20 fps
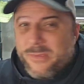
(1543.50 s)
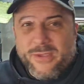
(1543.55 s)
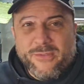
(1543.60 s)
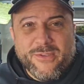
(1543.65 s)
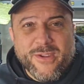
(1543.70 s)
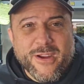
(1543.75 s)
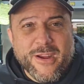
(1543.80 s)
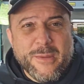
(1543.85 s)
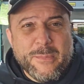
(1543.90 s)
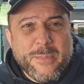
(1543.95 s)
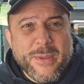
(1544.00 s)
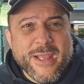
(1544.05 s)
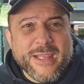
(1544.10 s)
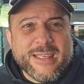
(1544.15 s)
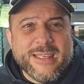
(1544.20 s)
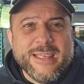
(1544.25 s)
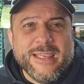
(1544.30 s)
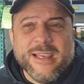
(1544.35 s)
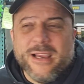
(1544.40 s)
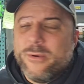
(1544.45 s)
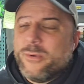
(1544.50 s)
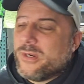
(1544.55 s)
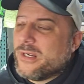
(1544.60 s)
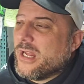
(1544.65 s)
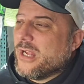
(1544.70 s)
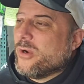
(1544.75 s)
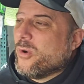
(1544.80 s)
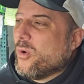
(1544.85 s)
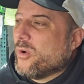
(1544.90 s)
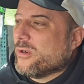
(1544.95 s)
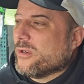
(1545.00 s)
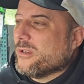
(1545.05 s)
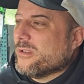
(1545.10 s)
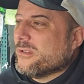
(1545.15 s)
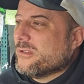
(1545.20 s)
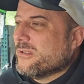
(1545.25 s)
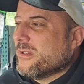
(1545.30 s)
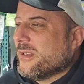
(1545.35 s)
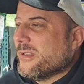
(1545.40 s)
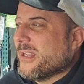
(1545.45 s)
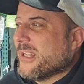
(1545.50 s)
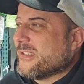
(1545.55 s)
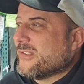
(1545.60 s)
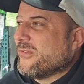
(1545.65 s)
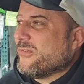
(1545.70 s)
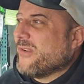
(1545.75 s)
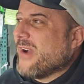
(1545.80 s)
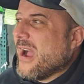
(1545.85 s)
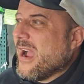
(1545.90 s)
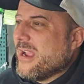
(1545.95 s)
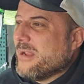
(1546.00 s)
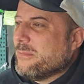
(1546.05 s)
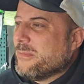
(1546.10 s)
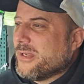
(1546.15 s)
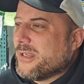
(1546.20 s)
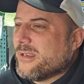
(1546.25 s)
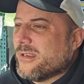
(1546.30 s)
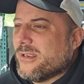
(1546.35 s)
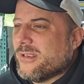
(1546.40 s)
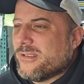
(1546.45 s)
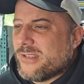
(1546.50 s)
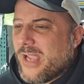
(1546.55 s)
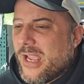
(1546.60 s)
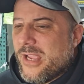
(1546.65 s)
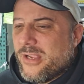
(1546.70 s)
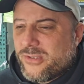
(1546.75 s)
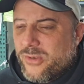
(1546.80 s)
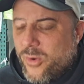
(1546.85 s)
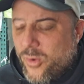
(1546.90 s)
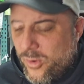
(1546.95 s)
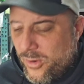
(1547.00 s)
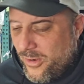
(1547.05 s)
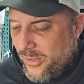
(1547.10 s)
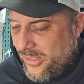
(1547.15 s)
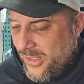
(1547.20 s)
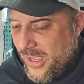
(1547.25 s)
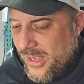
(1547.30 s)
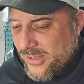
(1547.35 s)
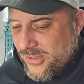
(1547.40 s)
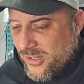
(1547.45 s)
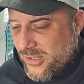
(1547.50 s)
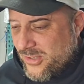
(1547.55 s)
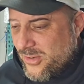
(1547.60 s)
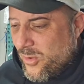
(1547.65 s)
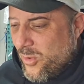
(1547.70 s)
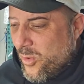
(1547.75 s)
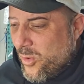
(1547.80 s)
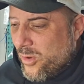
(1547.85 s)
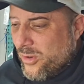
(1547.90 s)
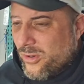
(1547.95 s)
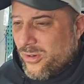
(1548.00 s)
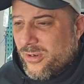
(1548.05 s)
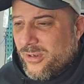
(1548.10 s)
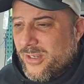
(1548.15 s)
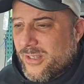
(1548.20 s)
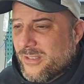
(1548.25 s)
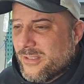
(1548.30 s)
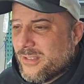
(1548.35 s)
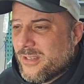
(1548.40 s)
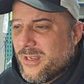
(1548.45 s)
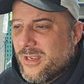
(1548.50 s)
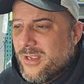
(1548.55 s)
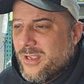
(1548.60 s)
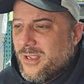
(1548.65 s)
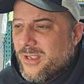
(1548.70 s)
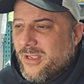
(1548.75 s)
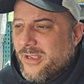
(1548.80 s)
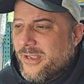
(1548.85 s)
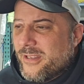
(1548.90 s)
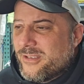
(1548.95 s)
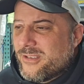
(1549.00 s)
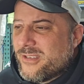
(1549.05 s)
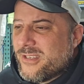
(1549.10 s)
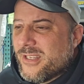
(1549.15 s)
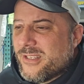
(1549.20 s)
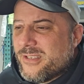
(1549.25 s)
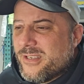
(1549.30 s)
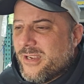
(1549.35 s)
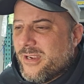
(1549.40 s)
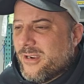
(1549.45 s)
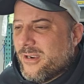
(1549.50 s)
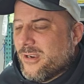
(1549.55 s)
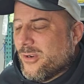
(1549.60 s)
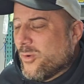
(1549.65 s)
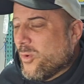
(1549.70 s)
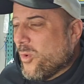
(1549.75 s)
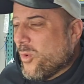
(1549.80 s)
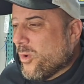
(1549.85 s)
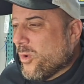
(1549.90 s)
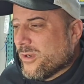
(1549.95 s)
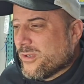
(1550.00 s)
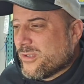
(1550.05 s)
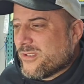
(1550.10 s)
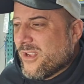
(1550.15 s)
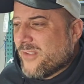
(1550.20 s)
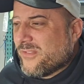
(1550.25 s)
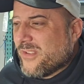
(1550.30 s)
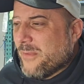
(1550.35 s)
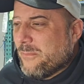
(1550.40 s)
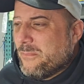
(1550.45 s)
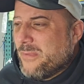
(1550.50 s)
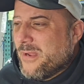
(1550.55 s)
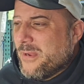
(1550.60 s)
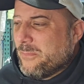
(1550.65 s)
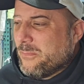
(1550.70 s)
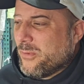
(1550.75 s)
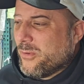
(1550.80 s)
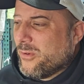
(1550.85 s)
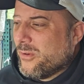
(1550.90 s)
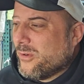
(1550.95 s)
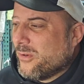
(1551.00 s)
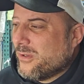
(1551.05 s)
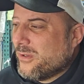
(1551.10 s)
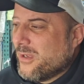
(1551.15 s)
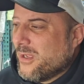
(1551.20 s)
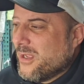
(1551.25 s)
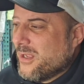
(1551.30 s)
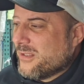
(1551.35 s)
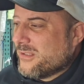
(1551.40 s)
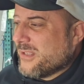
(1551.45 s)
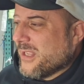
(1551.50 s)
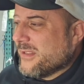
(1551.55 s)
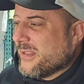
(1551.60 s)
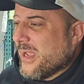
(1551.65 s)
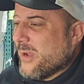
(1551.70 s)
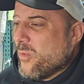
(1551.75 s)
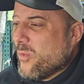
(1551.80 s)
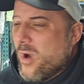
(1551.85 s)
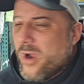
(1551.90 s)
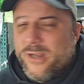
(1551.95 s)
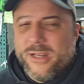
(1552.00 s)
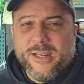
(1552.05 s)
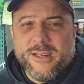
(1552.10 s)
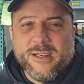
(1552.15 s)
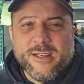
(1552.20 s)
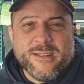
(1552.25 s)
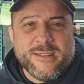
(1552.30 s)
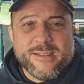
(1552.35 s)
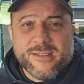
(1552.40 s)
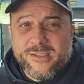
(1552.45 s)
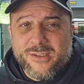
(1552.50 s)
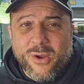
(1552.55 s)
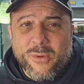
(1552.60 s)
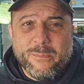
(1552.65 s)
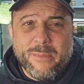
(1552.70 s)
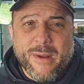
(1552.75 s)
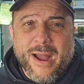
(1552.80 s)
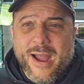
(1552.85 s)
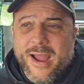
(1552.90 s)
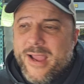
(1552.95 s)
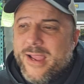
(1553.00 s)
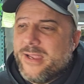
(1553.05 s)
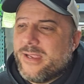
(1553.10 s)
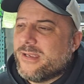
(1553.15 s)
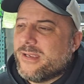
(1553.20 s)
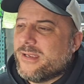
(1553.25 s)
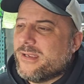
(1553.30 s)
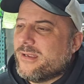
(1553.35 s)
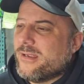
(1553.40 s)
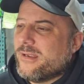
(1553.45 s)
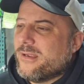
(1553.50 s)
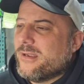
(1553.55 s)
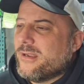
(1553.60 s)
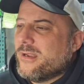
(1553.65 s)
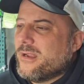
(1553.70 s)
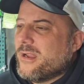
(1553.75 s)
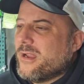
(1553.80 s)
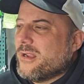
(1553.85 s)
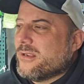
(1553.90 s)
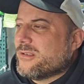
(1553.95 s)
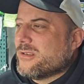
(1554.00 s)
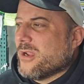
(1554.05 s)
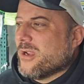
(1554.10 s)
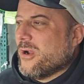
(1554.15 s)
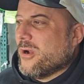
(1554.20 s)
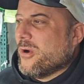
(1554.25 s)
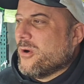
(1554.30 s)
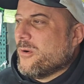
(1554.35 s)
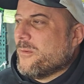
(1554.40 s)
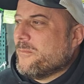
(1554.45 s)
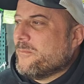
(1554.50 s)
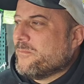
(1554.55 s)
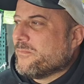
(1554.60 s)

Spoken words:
very picky on what I order, and that's fine because I used to order things just to order, and it sits here, or order stuff that people said they wanted and don't buy. So